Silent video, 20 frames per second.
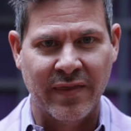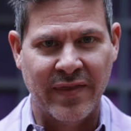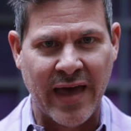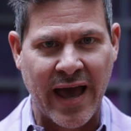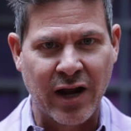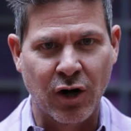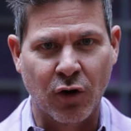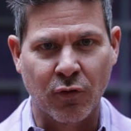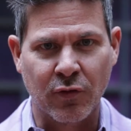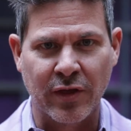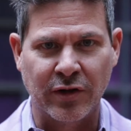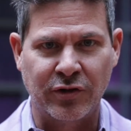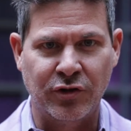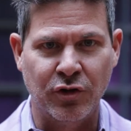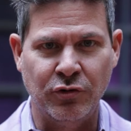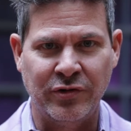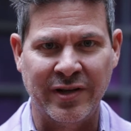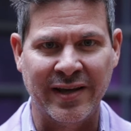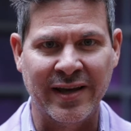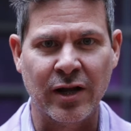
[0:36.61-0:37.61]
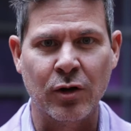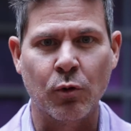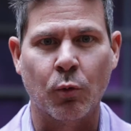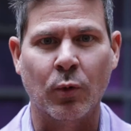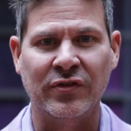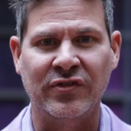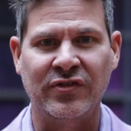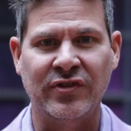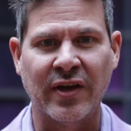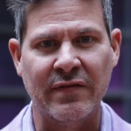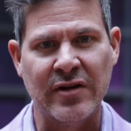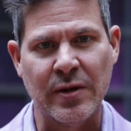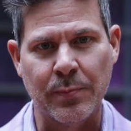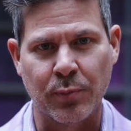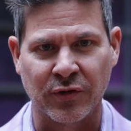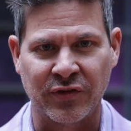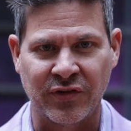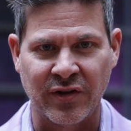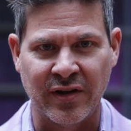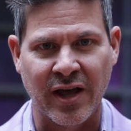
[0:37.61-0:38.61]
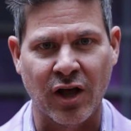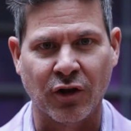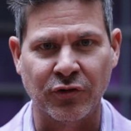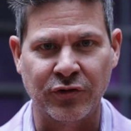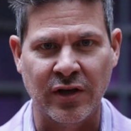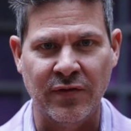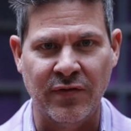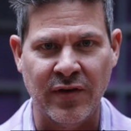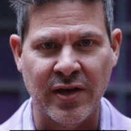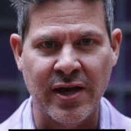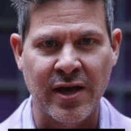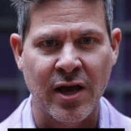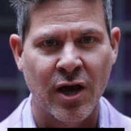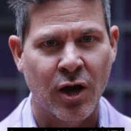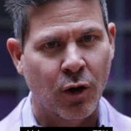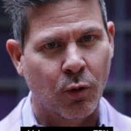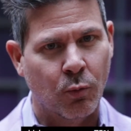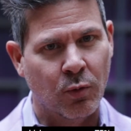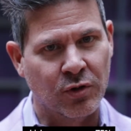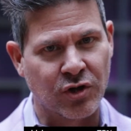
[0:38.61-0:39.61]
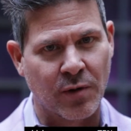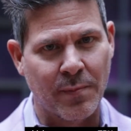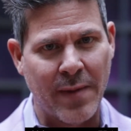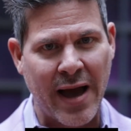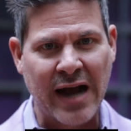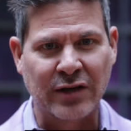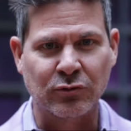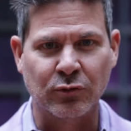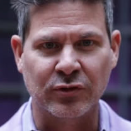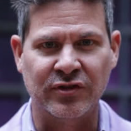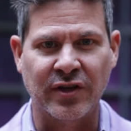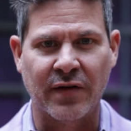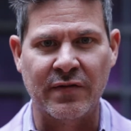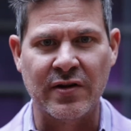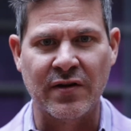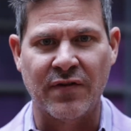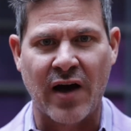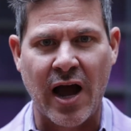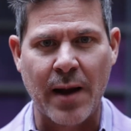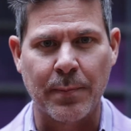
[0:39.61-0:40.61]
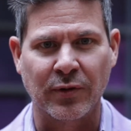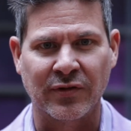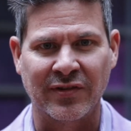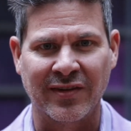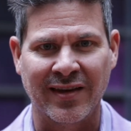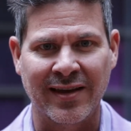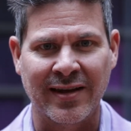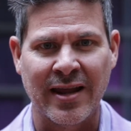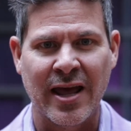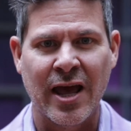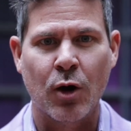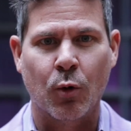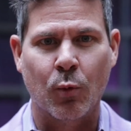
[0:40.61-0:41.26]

That over the two ten was seventy percent L T V, which our max was seventy-five percent.